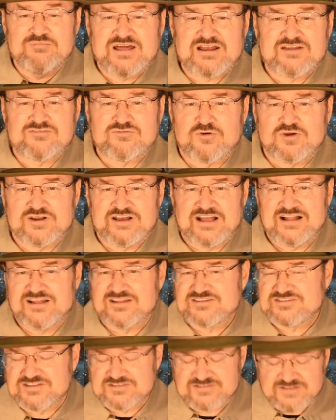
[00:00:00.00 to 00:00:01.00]
a metaphor
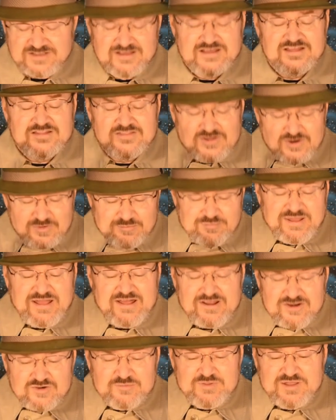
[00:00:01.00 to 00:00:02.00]
analysis, there
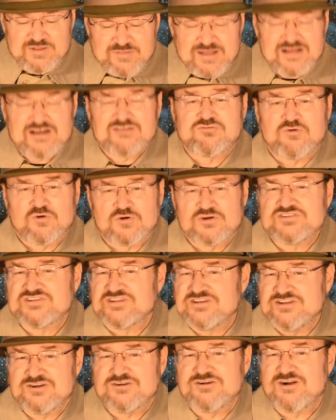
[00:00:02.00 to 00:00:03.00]
better be metaphors
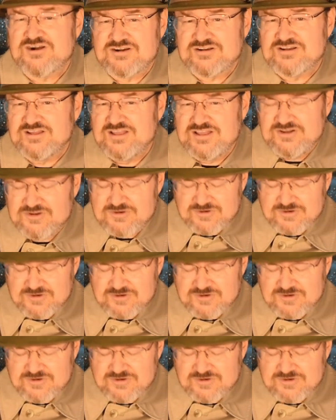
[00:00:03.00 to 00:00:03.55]
in your art in